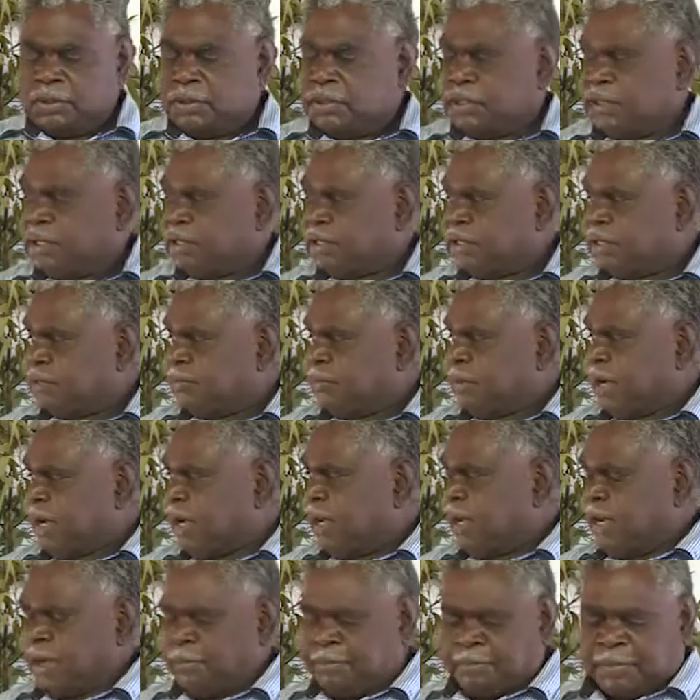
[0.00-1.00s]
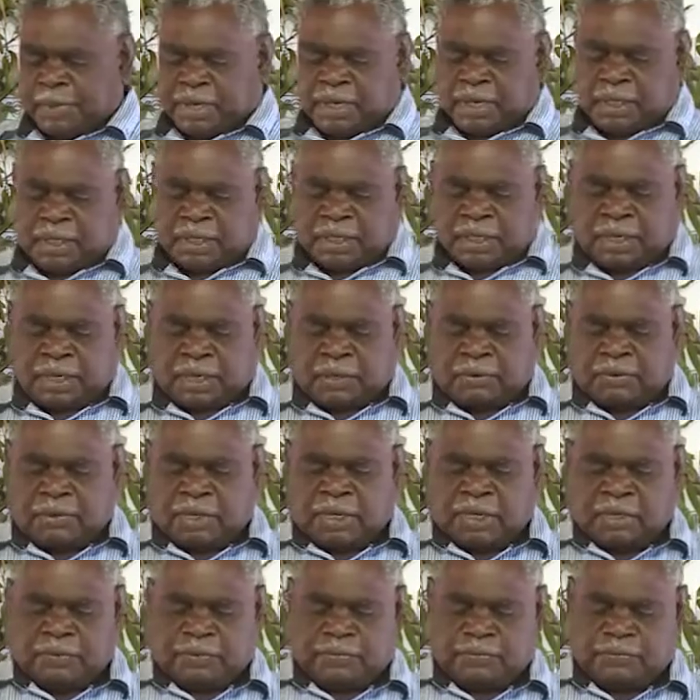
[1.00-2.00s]
This is my Yappa
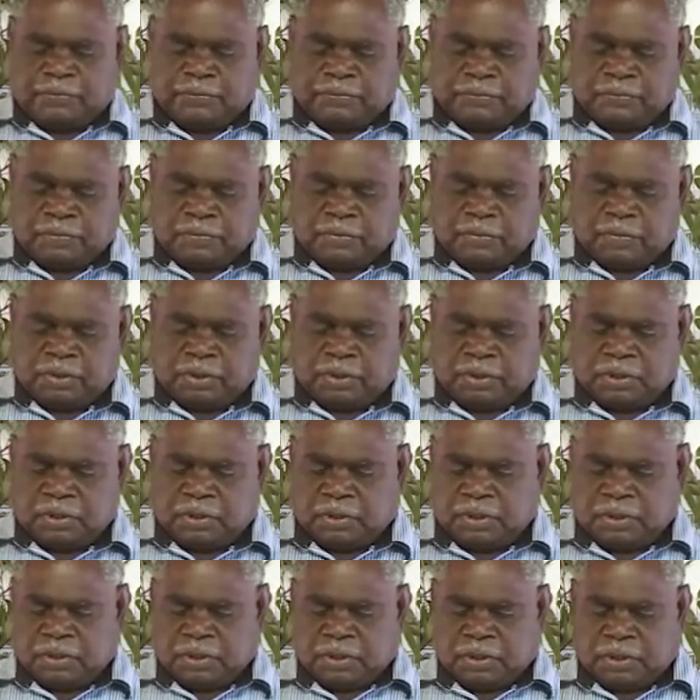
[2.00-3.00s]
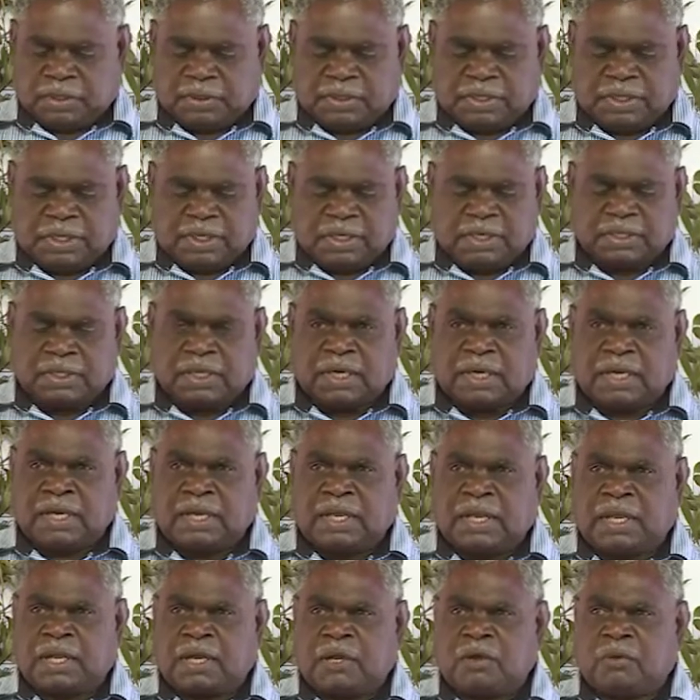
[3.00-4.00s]
Karaura. She is a
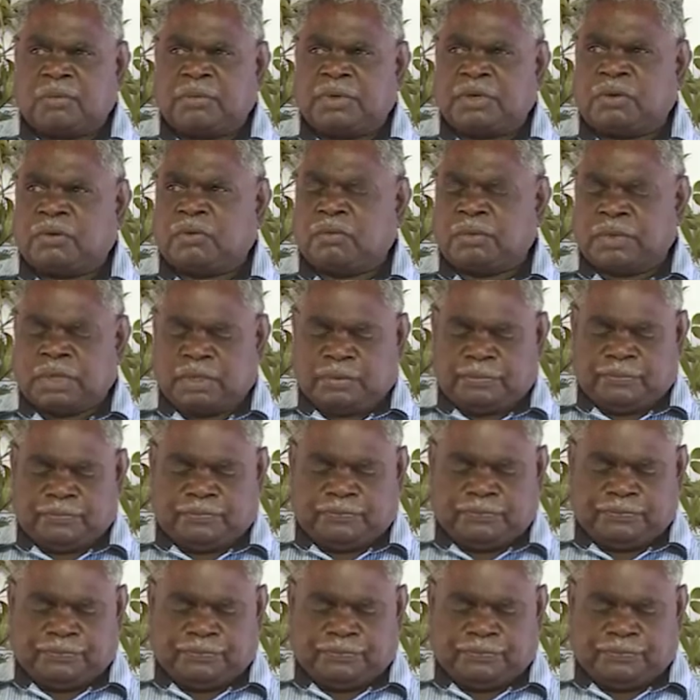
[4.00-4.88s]
Liagao Miru woman.